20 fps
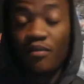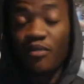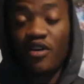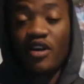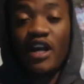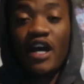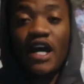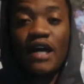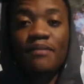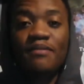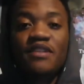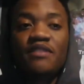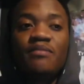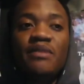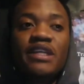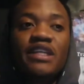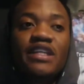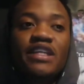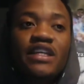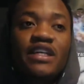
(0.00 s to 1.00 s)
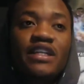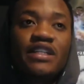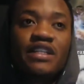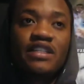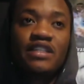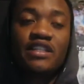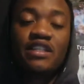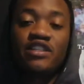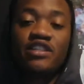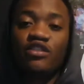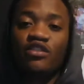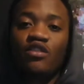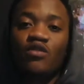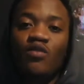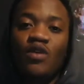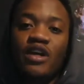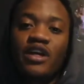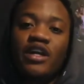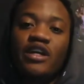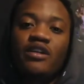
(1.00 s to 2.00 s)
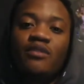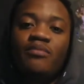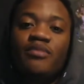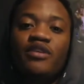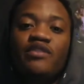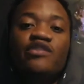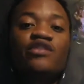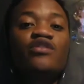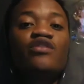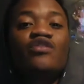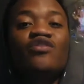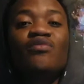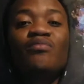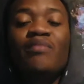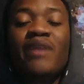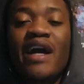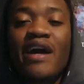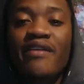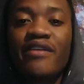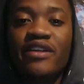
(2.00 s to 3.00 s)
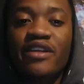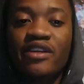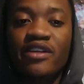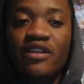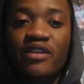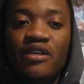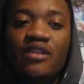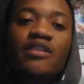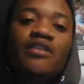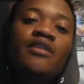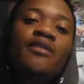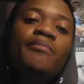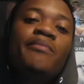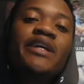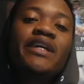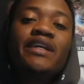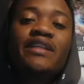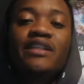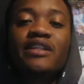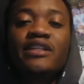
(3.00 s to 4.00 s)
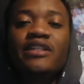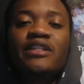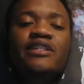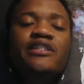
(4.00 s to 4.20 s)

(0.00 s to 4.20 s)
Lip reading: Perhaps making a decision on what kind of person to marry, making the